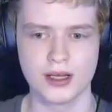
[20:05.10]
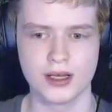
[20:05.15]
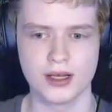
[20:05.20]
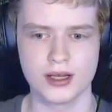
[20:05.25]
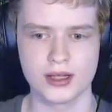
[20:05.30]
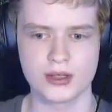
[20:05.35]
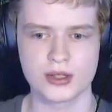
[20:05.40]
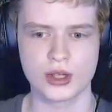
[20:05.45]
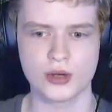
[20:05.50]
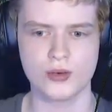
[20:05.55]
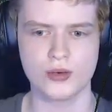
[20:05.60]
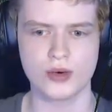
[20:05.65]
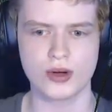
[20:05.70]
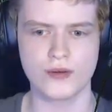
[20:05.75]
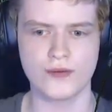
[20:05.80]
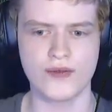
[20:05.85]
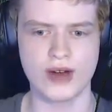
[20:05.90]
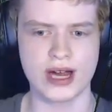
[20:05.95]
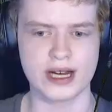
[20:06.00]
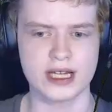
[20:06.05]
So we're
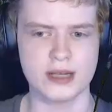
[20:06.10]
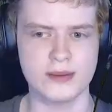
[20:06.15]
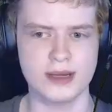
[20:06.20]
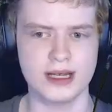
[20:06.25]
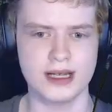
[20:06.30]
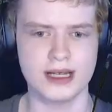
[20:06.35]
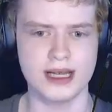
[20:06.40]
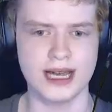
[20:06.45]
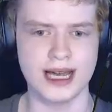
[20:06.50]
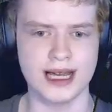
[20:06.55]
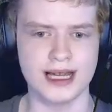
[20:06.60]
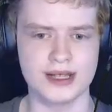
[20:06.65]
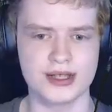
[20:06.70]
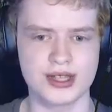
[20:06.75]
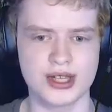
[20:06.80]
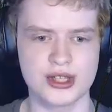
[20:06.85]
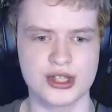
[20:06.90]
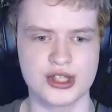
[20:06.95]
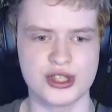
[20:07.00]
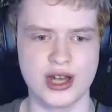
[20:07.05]
vacuuming, yeah, it
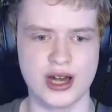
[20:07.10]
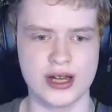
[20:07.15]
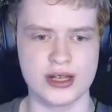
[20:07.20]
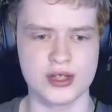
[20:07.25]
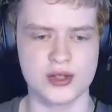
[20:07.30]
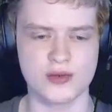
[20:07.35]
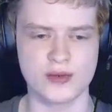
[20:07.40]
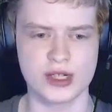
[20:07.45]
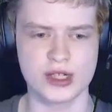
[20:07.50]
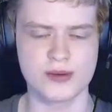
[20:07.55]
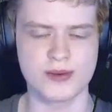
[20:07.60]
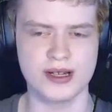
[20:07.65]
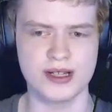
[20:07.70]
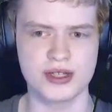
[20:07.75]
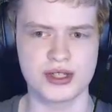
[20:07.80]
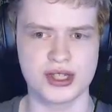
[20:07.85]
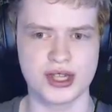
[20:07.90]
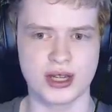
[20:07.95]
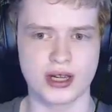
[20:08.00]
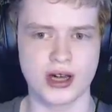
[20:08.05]
says dust, which
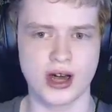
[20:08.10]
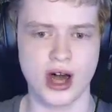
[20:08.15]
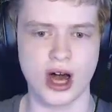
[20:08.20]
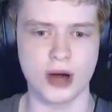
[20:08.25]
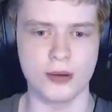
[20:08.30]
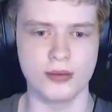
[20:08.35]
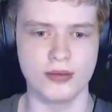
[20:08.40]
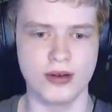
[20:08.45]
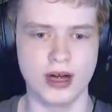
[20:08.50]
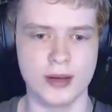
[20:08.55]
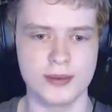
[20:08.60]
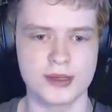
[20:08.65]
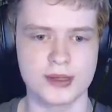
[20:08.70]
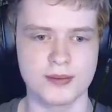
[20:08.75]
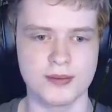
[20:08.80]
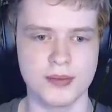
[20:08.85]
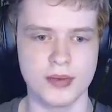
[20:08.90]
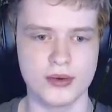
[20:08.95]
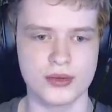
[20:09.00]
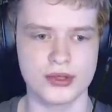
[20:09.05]
means the cobwebs
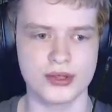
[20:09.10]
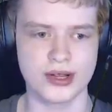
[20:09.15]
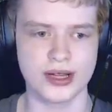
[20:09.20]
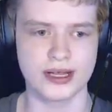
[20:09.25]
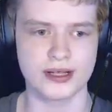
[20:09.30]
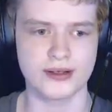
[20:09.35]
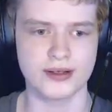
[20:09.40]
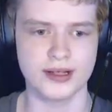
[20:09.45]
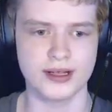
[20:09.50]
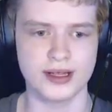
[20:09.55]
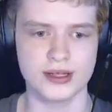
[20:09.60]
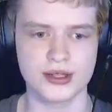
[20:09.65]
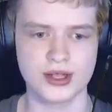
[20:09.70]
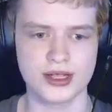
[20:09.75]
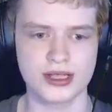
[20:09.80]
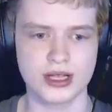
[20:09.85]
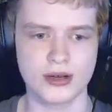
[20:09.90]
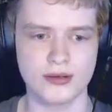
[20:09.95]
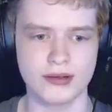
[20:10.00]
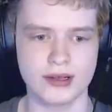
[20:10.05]
most likely. That's not
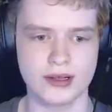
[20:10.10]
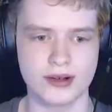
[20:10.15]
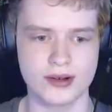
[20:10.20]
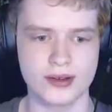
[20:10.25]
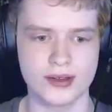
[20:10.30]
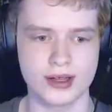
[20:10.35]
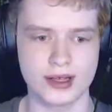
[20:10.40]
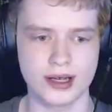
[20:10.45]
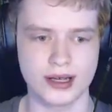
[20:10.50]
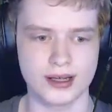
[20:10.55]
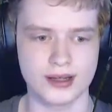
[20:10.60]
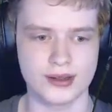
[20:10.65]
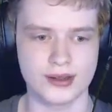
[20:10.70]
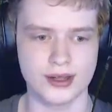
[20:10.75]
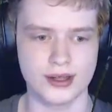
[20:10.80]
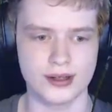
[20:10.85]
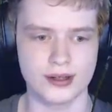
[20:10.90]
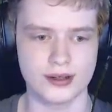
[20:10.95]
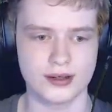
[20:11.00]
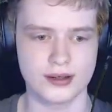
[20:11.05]
the only other thing I can think
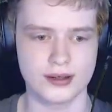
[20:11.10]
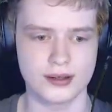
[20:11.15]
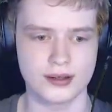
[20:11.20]
of.